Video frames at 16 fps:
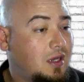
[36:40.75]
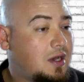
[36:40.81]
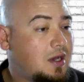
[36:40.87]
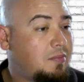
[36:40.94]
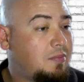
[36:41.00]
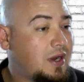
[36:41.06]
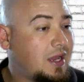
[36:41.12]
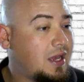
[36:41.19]

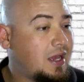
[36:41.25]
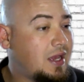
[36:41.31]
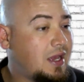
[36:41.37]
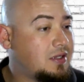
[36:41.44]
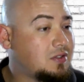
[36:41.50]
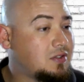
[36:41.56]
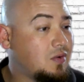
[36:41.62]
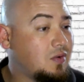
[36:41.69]
Brianna
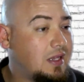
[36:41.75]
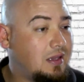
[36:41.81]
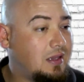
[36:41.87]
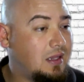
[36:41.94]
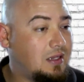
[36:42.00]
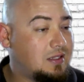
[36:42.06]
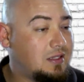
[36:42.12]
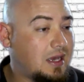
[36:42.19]
has already
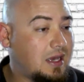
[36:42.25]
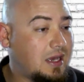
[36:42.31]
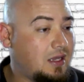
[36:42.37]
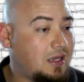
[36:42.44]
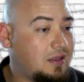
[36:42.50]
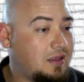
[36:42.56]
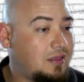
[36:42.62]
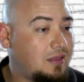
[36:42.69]
linked that
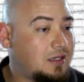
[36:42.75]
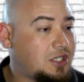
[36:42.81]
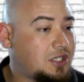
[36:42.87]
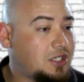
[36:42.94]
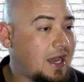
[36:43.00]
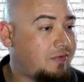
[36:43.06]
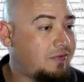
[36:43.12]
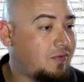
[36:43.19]
in the
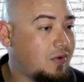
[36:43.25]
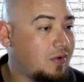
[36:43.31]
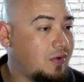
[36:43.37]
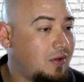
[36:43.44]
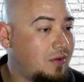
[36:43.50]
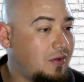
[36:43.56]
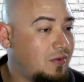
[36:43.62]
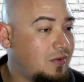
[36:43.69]
chat for
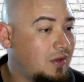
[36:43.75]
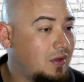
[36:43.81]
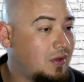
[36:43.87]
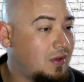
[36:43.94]
you.